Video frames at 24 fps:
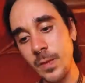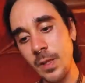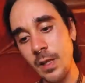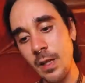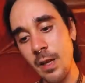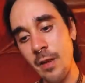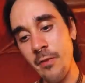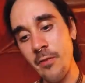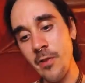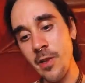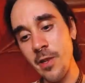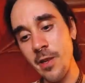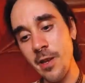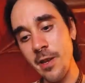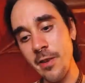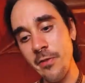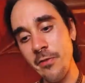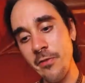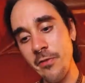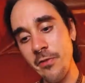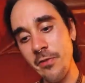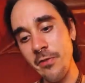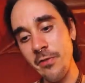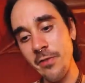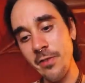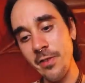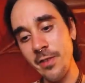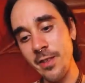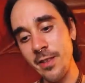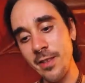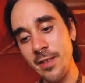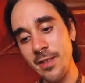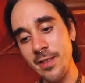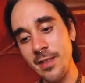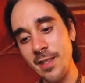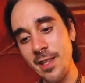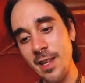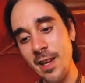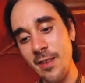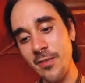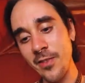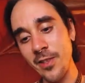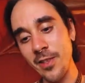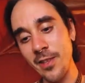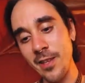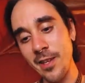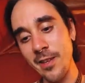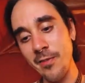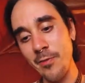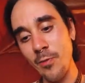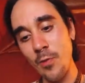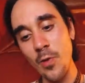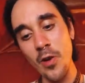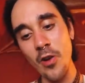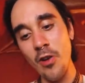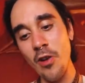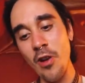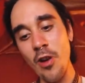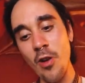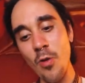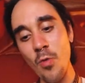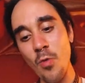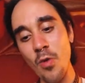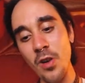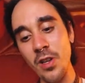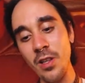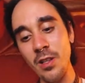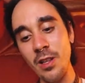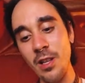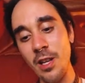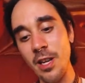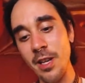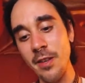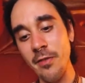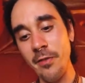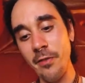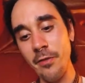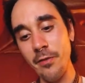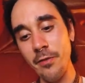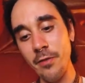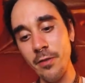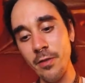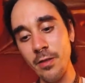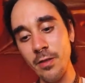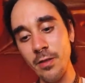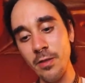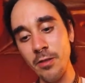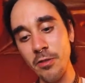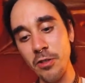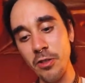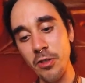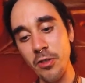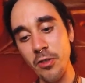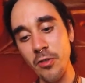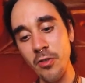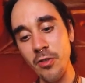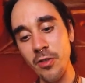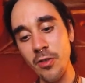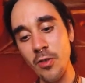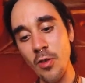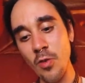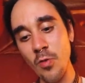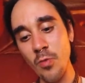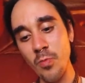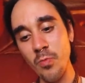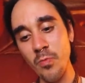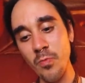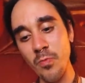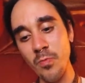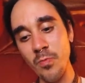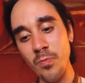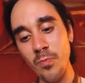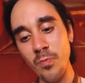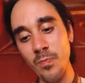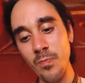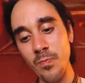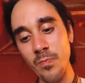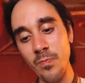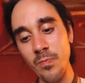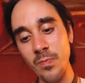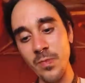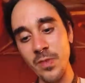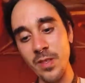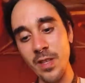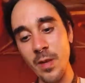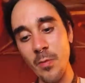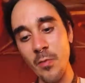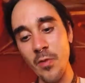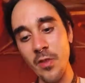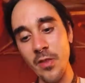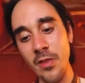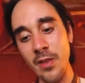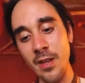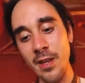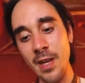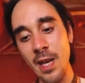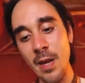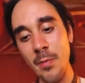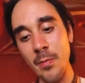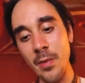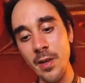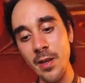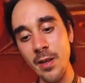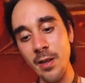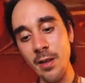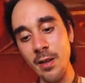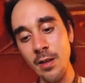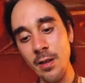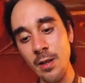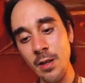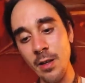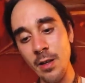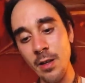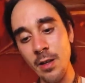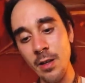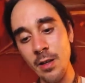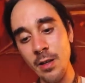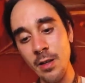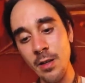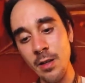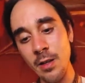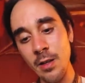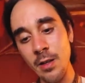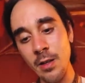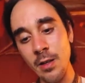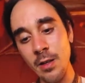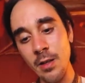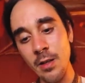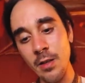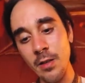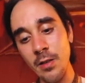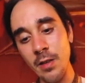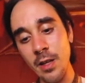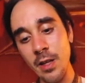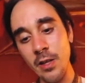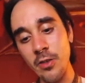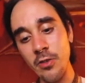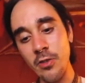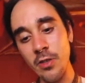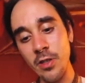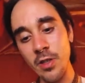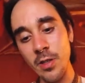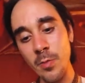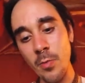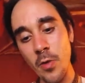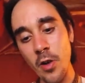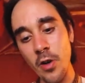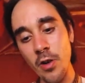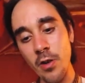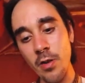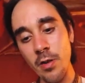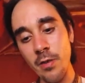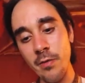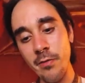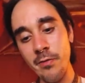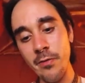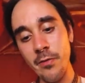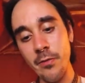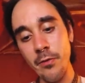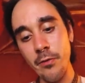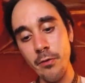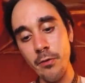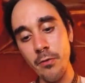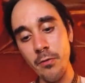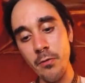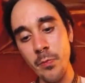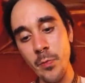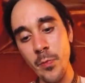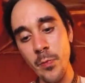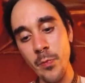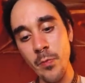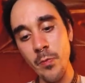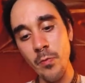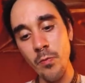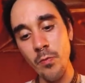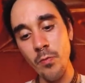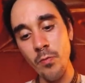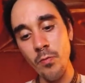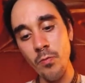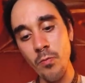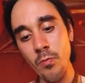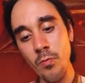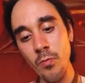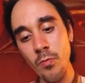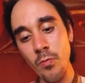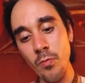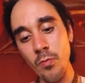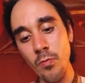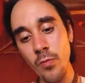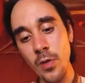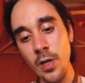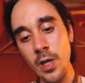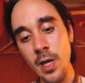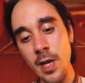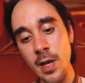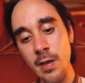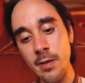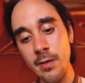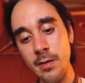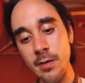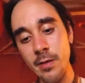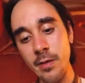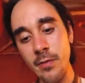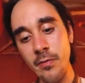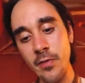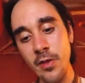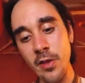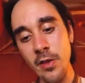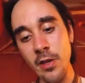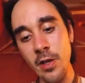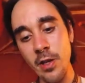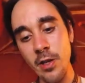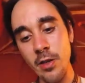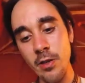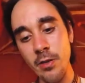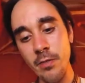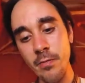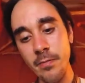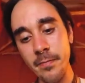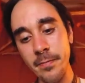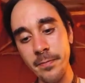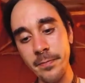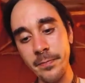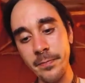Every life is the afterlife. We are all one life. There is no separate thing happening. That's just a part of the dance, of the theater.